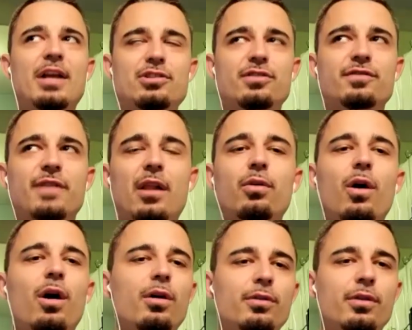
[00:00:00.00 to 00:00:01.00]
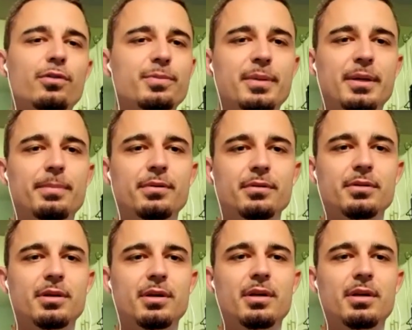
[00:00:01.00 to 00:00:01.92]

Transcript: I just follow all of those people,